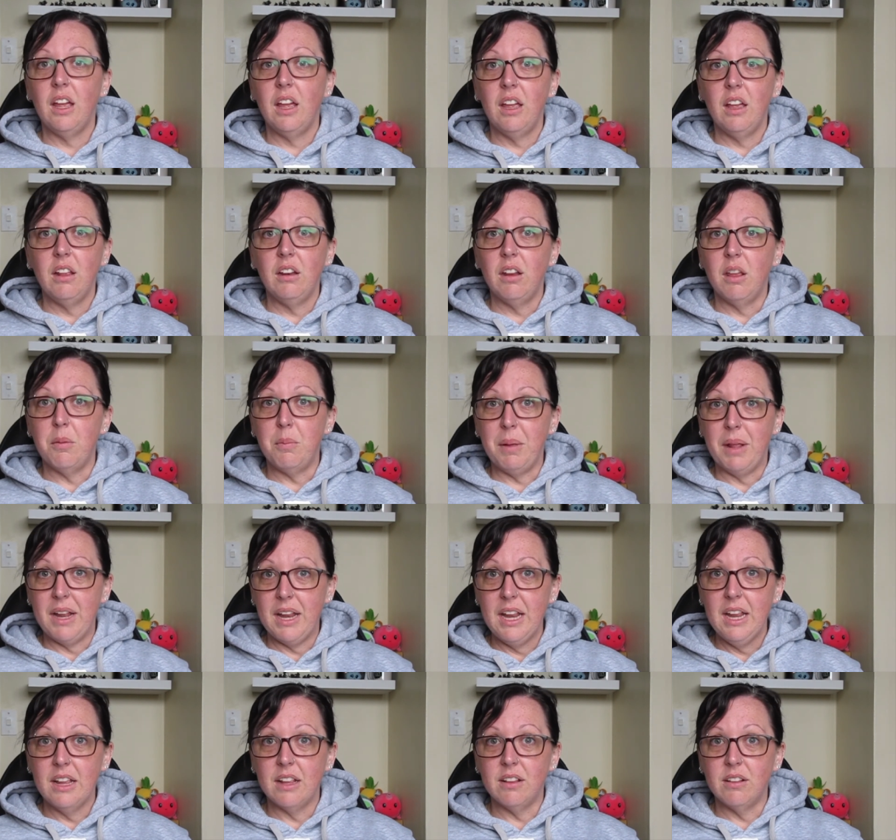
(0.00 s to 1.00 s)
It
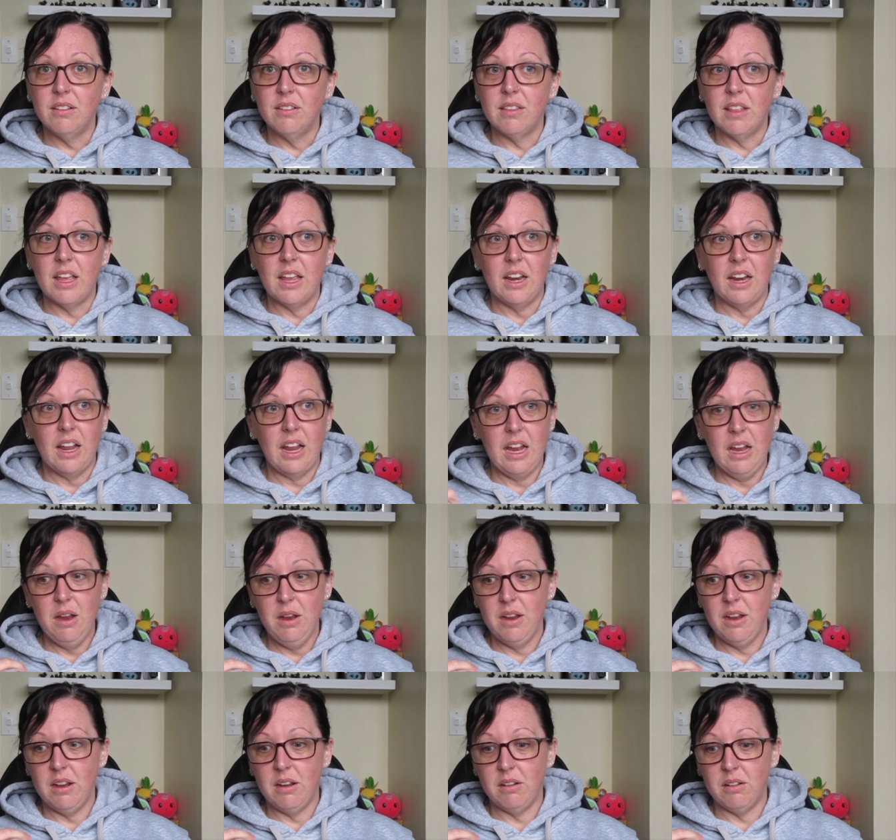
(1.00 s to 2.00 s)
appears that
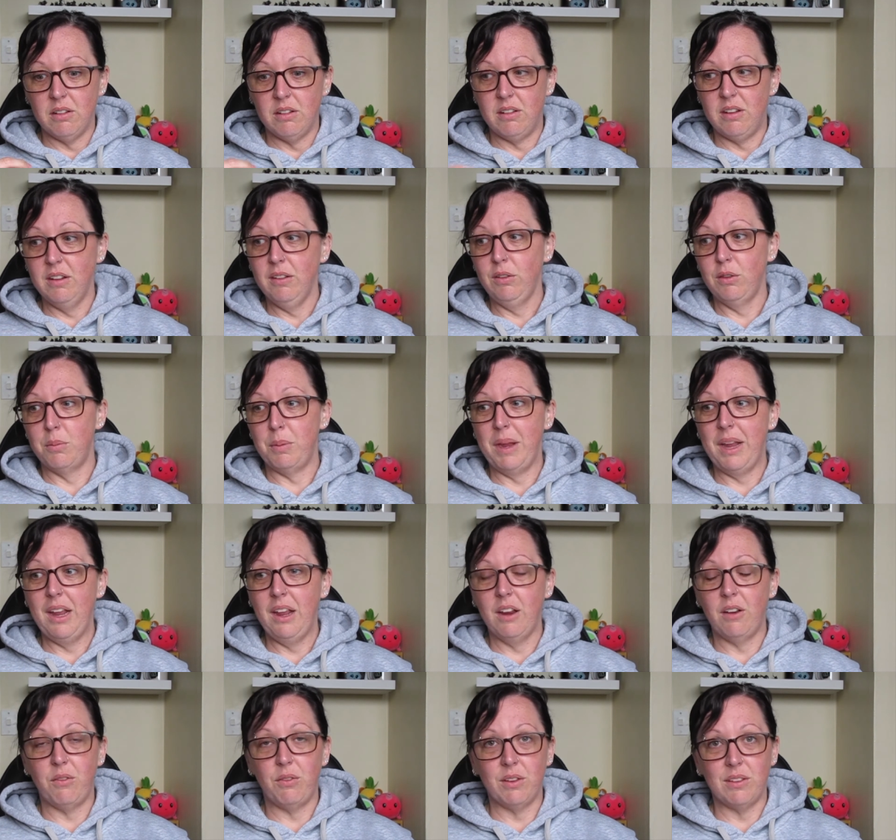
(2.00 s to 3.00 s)
he
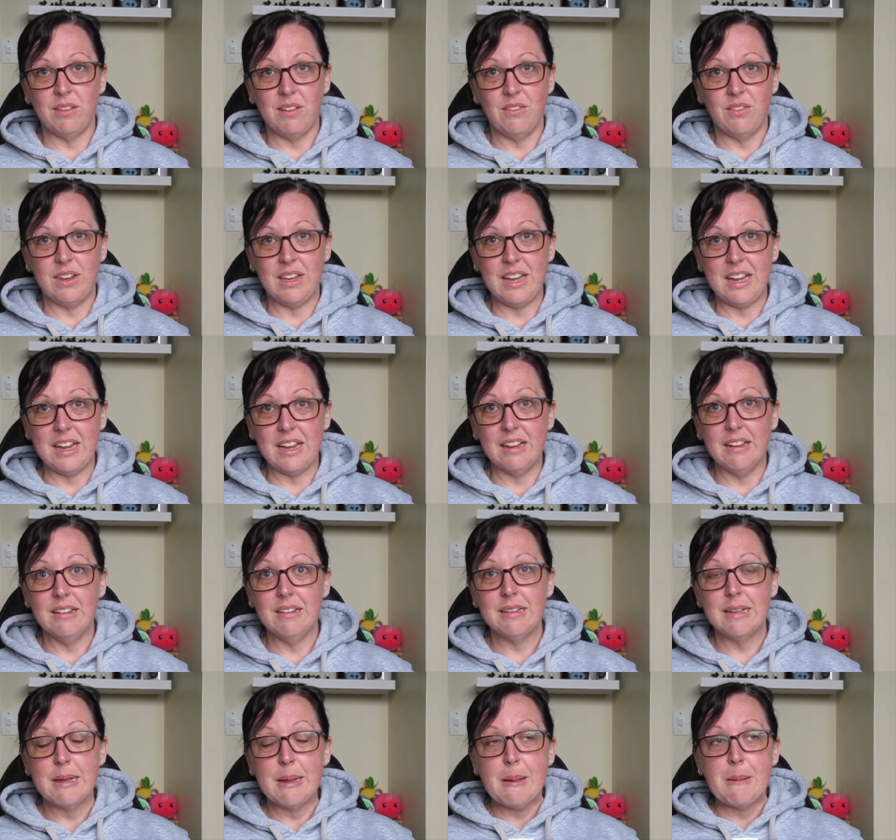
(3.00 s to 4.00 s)
disappeared for seven
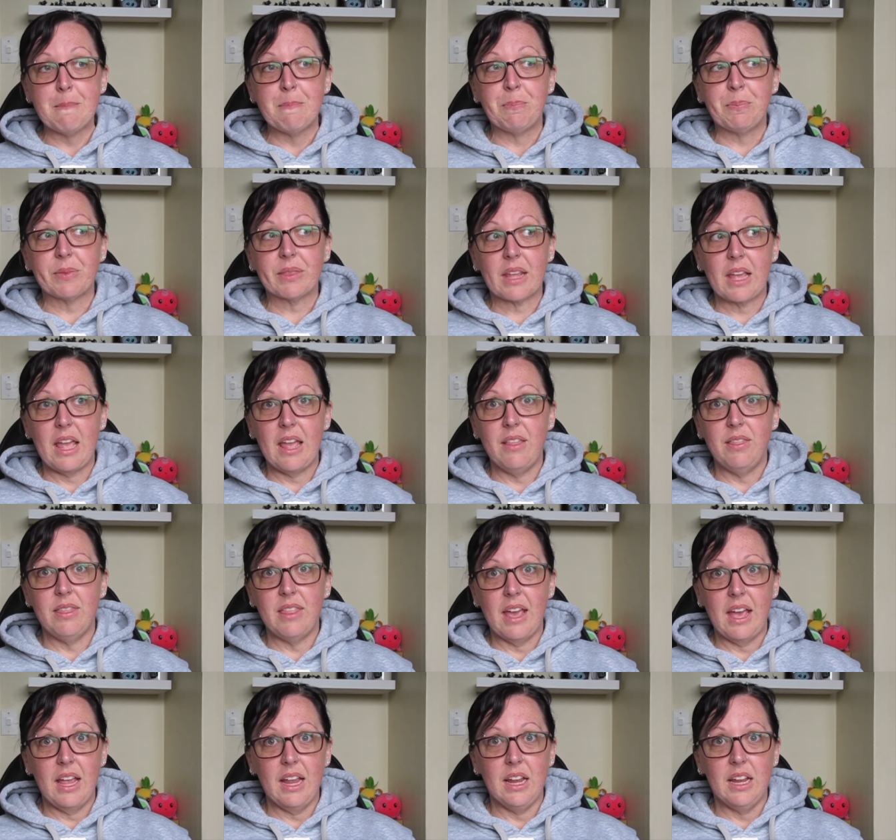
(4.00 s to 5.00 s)
years and
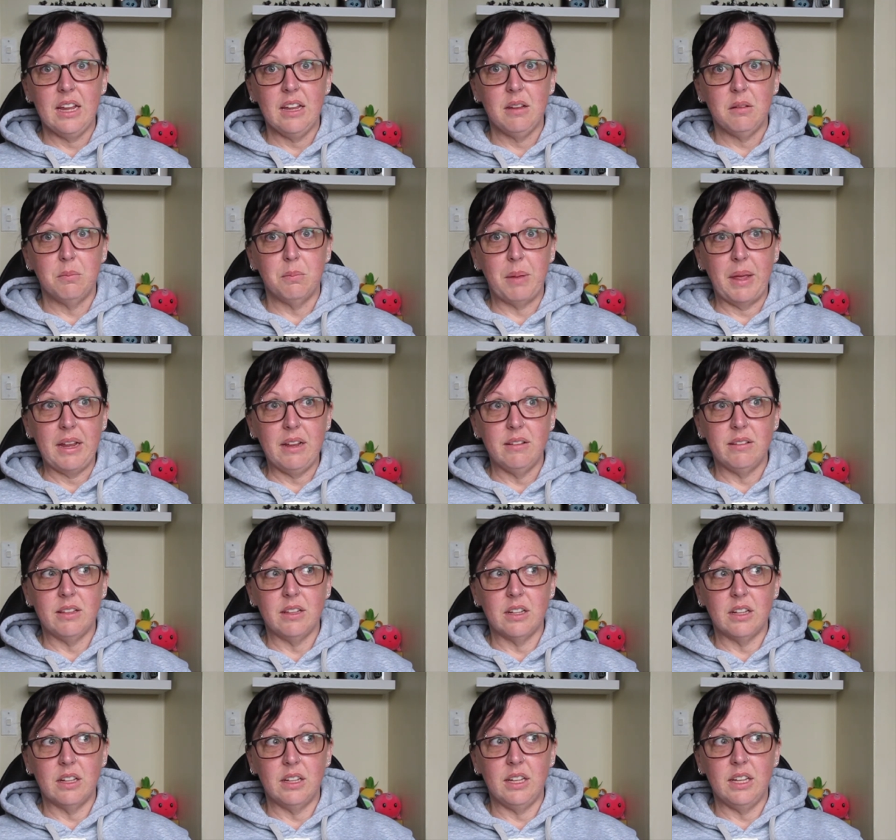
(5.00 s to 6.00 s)
they
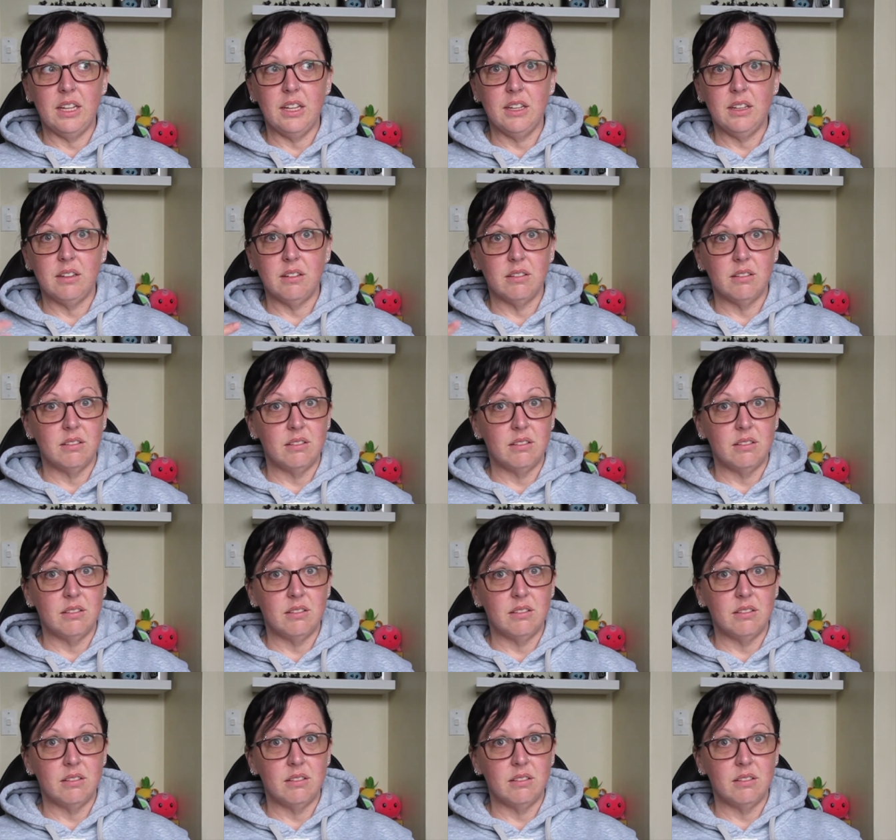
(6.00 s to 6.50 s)
basically